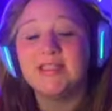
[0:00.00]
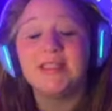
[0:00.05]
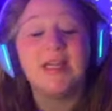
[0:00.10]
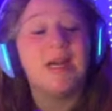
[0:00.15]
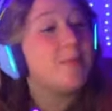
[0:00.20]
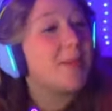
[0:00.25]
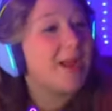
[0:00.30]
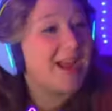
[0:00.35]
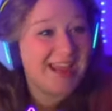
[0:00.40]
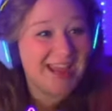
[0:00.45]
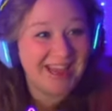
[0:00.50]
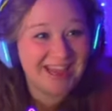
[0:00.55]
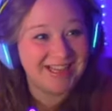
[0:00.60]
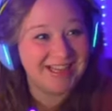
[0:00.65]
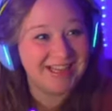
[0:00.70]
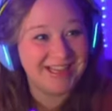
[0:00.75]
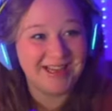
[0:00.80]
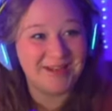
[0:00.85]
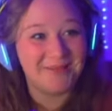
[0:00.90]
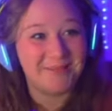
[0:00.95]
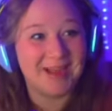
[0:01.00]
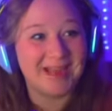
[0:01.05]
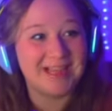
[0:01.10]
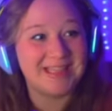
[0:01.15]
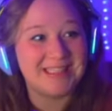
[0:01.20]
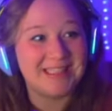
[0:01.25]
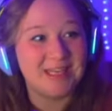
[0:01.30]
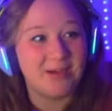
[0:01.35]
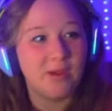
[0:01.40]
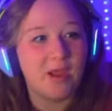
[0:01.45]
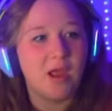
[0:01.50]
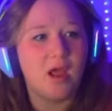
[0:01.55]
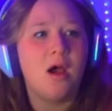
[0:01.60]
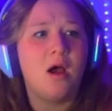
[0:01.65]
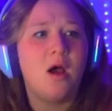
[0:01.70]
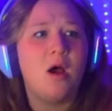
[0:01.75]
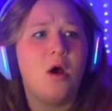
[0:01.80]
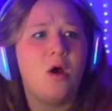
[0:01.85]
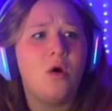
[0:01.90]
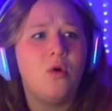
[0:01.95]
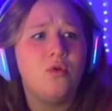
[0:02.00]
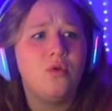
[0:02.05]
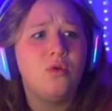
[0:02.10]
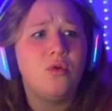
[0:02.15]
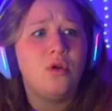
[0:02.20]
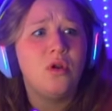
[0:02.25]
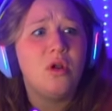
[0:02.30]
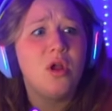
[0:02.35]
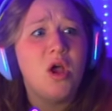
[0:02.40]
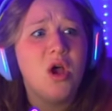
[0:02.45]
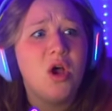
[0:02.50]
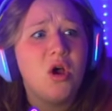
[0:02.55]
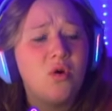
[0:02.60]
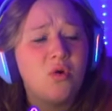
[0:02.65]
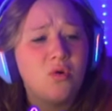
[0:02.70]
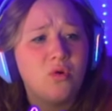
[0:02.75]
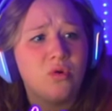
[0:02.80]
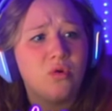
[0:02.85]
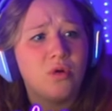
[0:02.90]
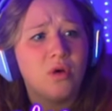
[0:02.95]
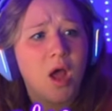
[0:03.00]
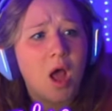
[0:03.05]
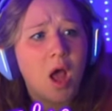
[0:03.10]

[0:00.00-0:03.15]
are my alien pets that we. Oh no!